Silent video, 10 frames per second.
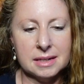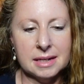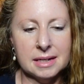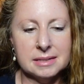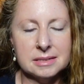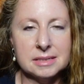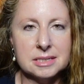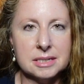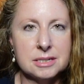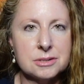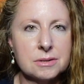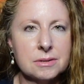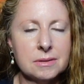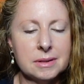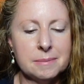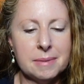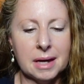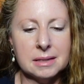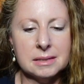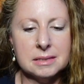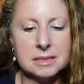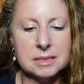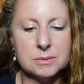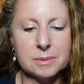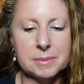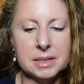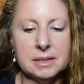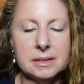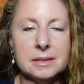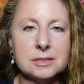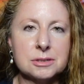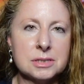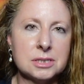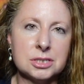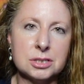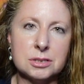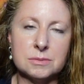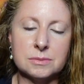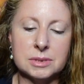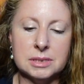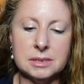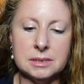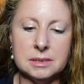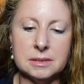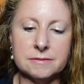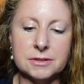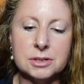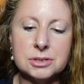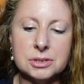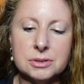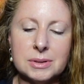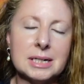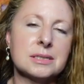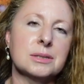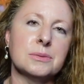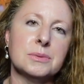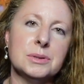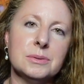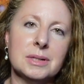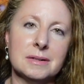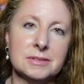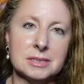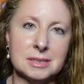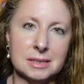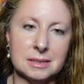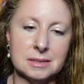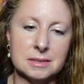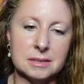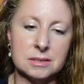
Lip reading: And this internal imbalance is what many healing traditions refer to as the root of disease.